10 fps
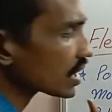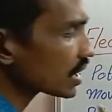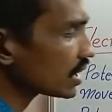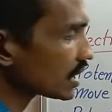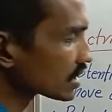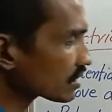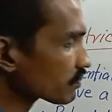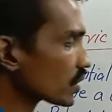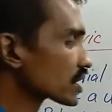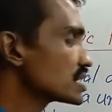electric
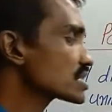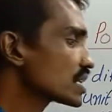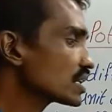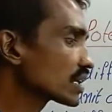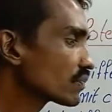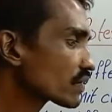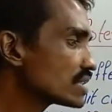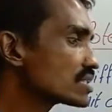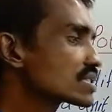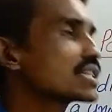potential
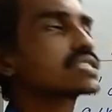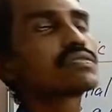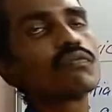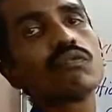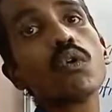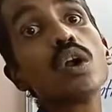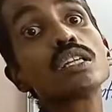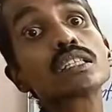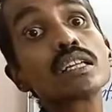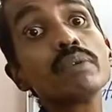difference is
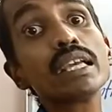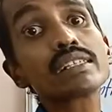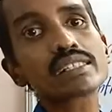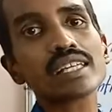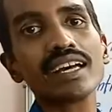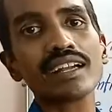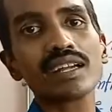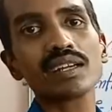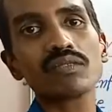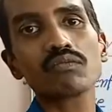voltmeter.
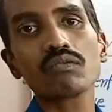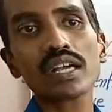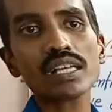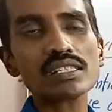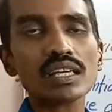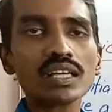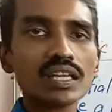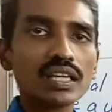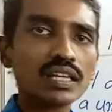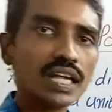What is
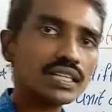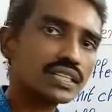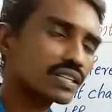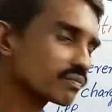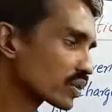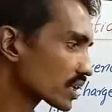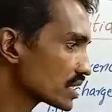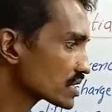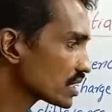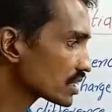electric
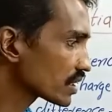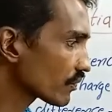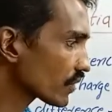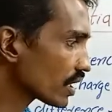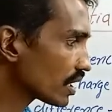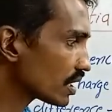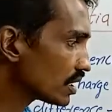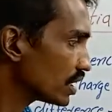potential difference